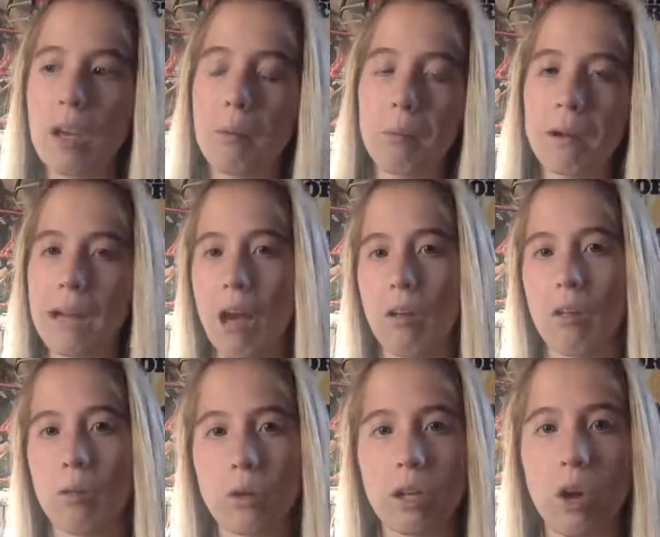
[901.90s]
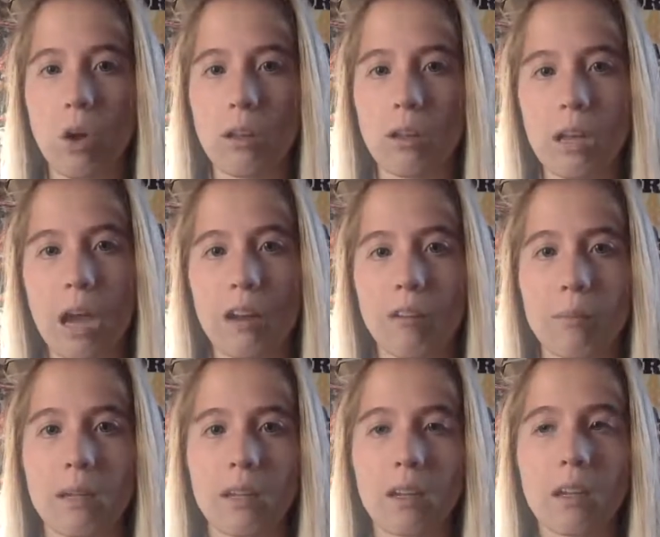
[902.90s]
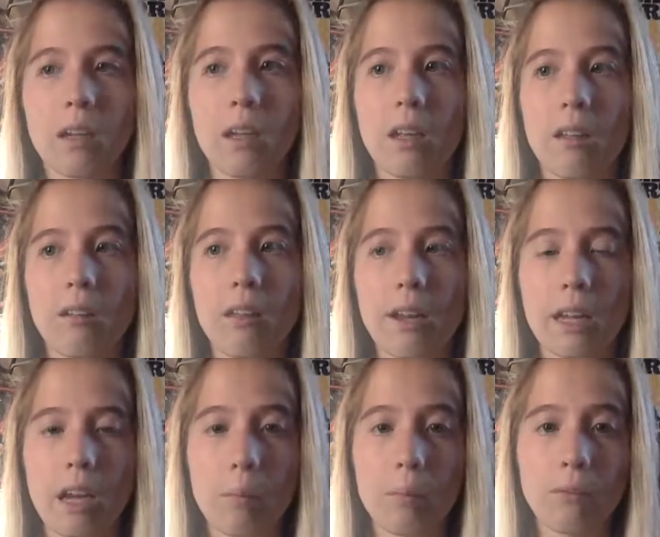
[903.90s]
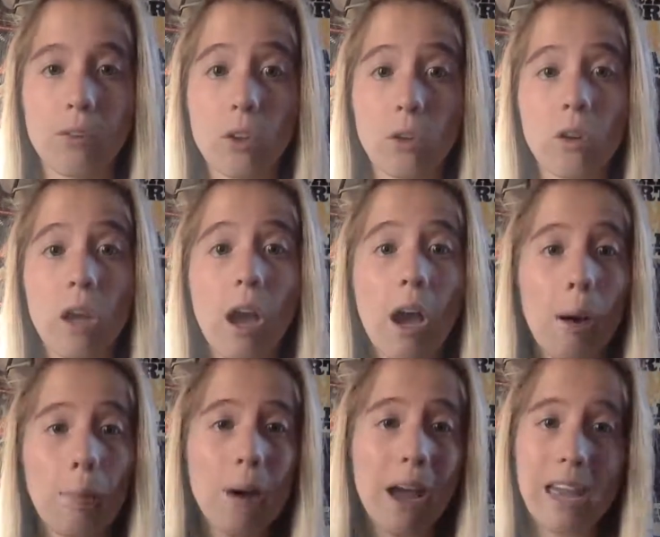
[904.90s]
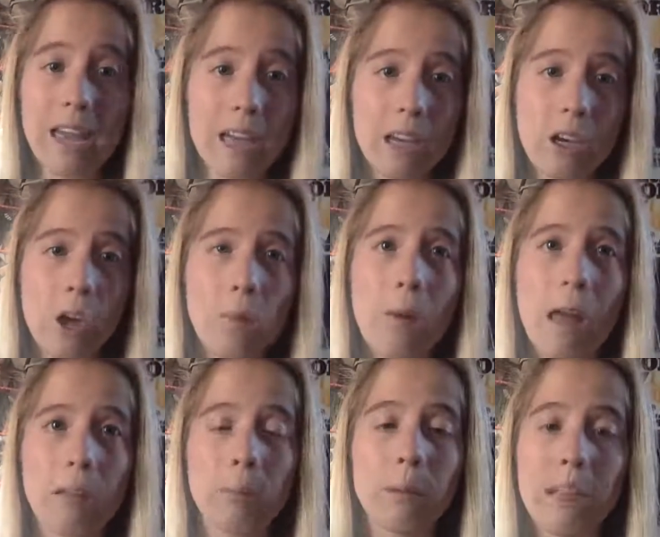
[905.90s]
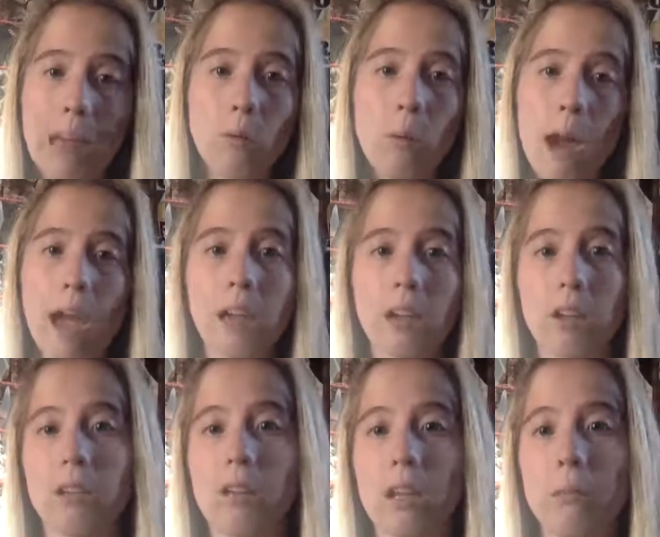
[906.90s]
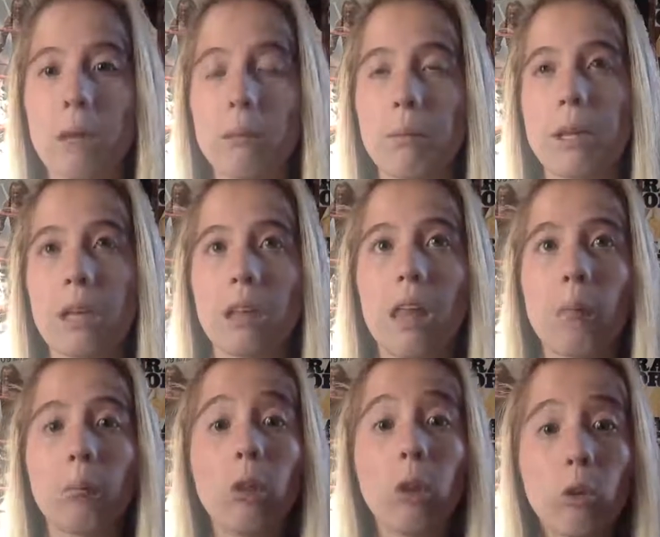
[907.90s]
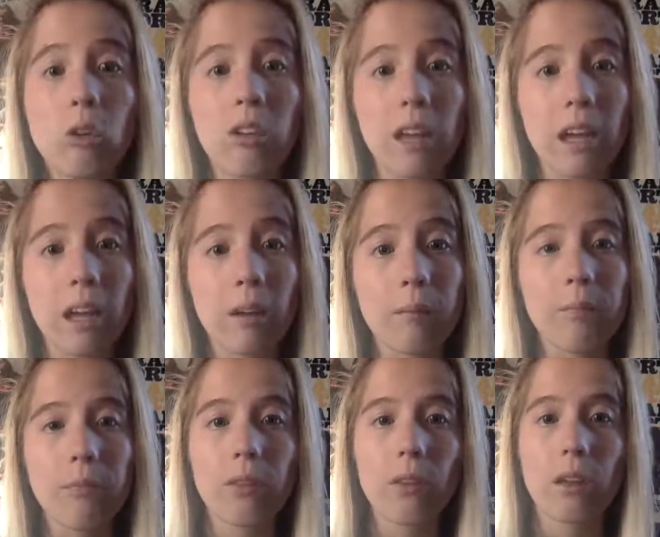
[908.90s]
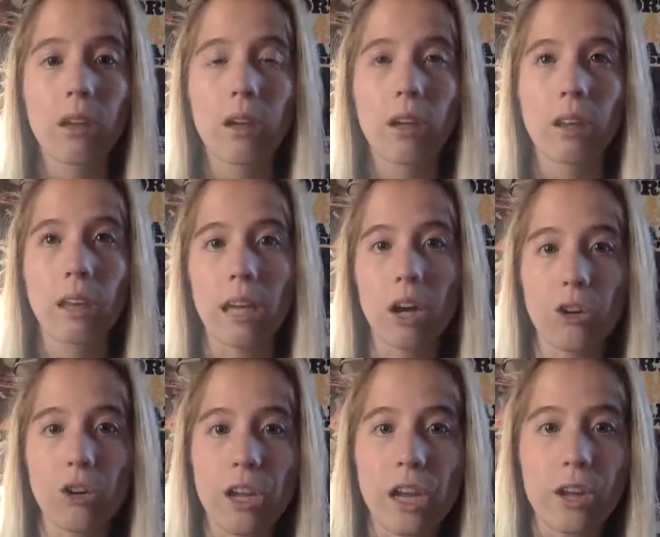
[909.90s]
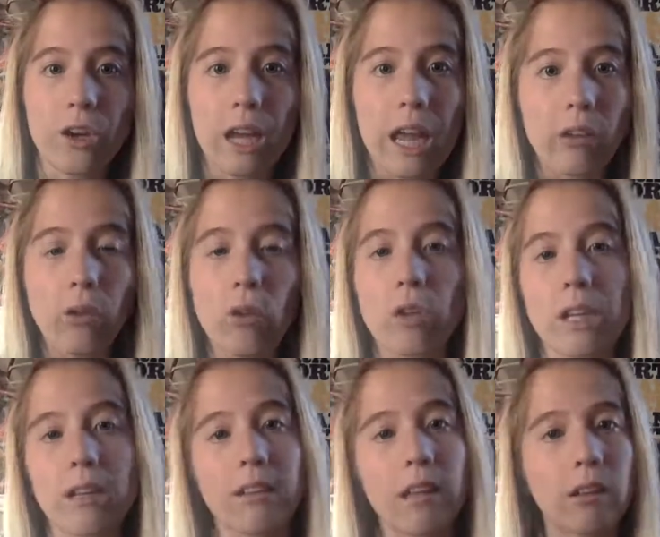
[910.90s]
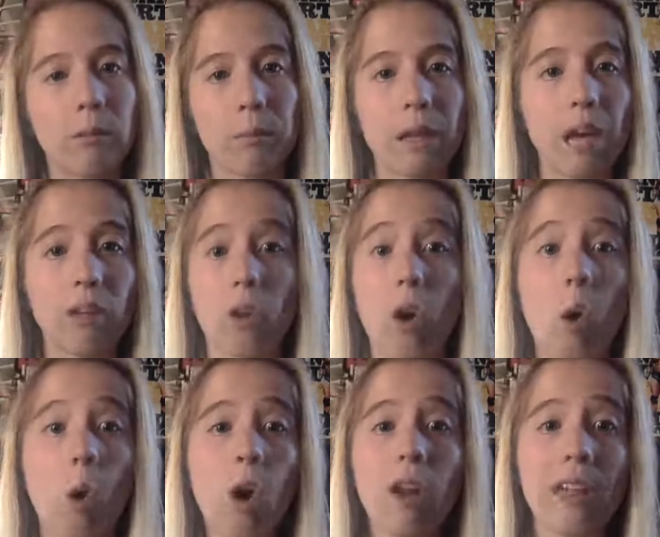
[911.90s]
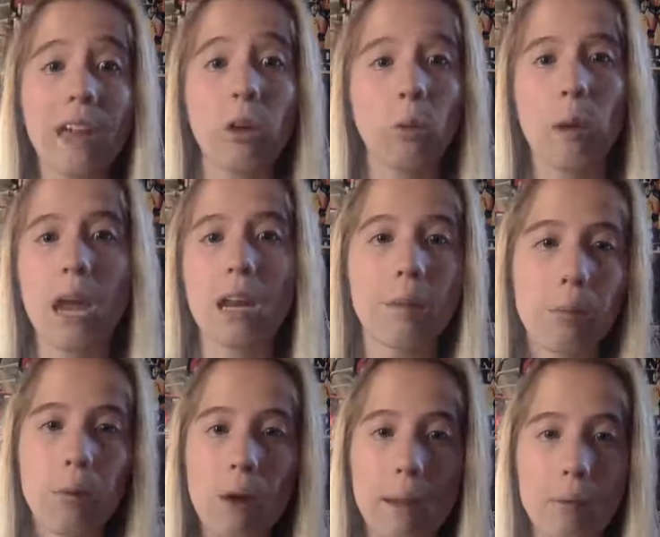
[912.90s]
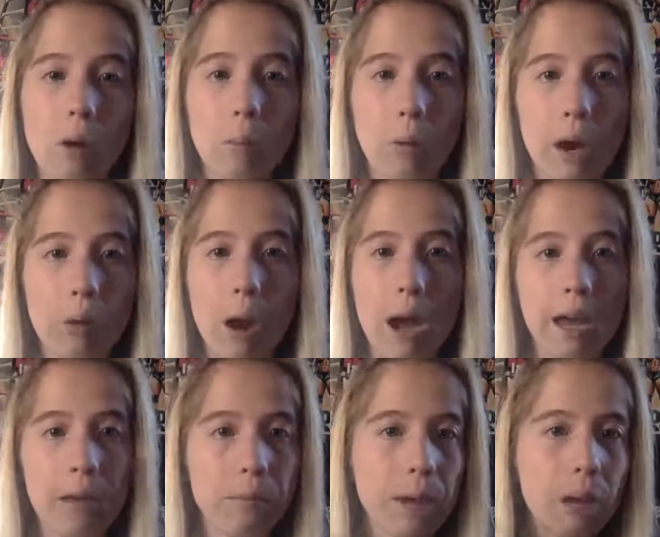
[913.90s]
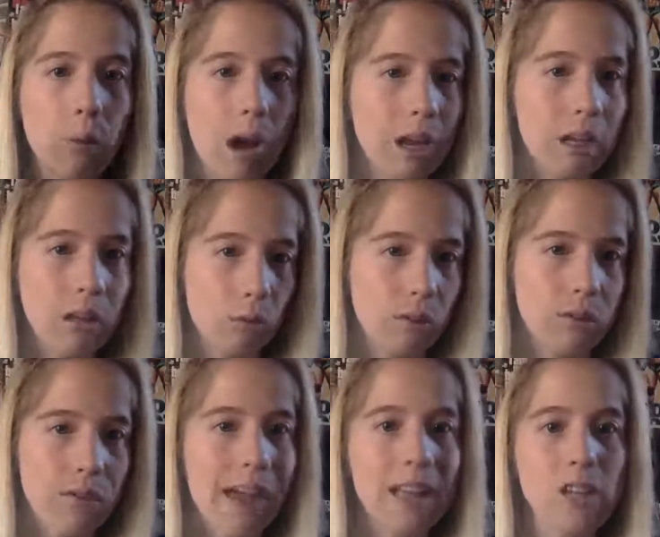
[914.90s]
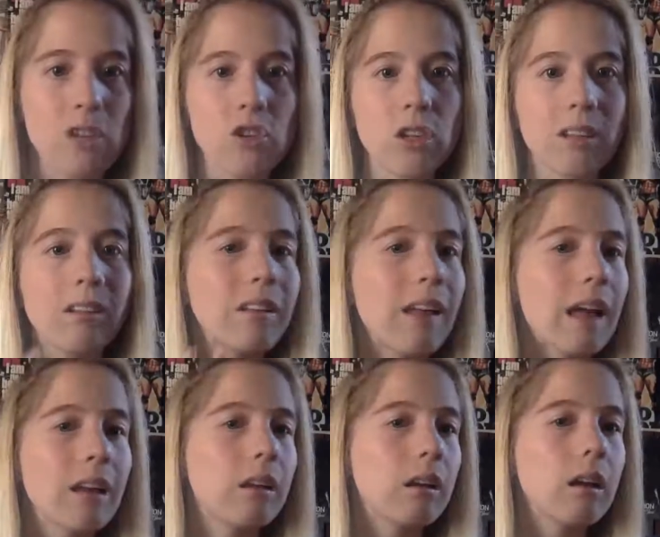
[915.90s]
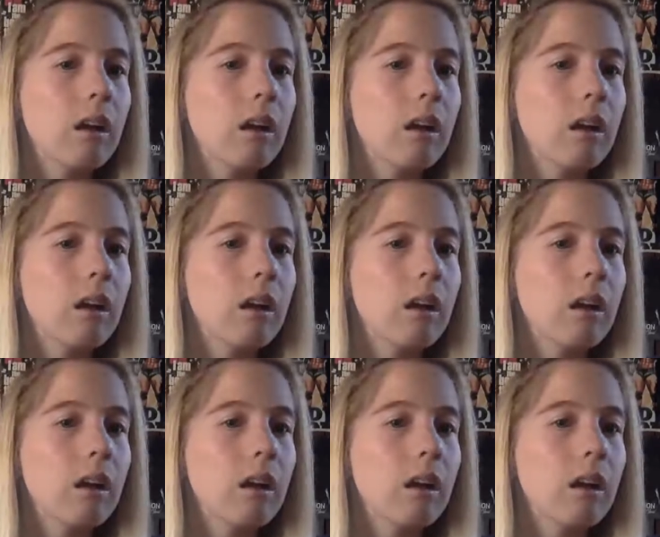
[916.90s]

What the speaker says: But now, it's kind of been setting up a feud. But it could possibly, that's why I could see maybe them losing, like Undertaker and Kane losing to set something else, or they could win and Bray Wyatt may want his revenge and send